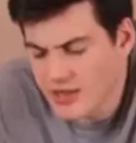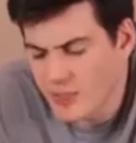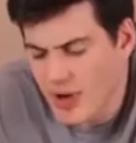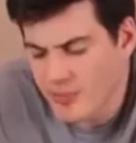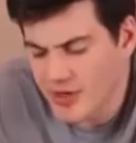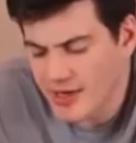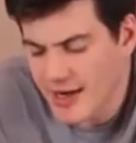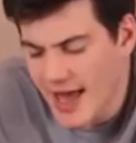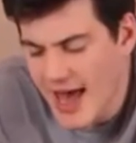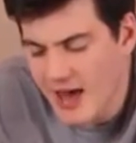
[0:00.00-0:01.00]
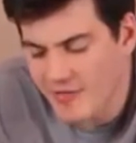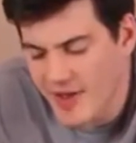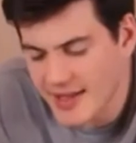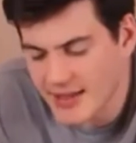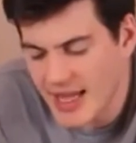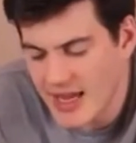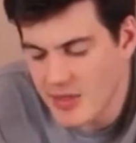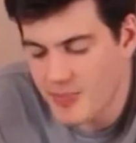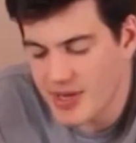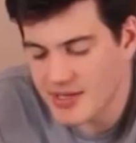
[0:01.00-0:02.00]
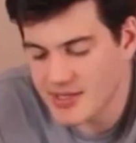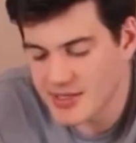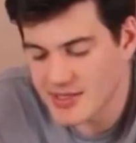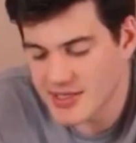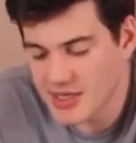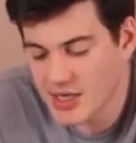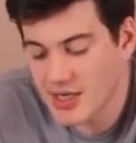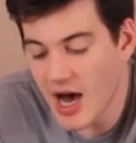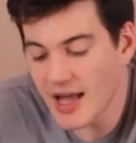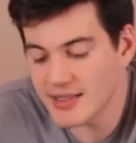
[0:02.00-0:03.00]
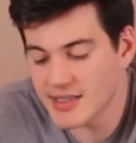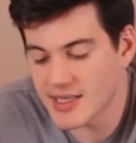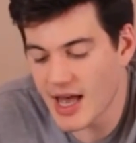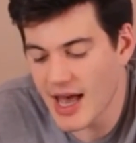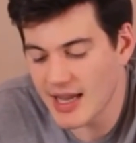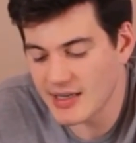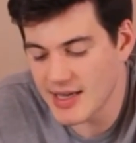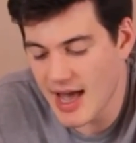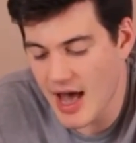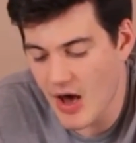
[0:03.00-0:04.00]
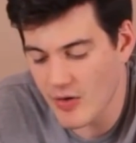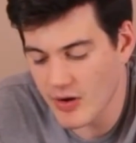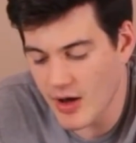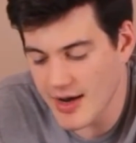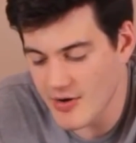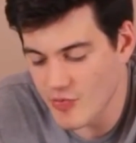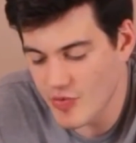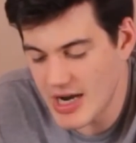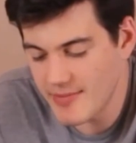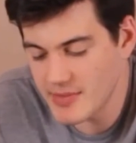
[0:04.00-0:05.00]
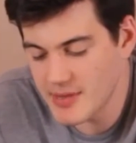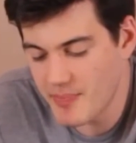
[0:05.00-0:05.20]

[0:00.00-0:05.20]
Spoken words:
the pumpkin in half and lay the pieces cut side down on a rimmed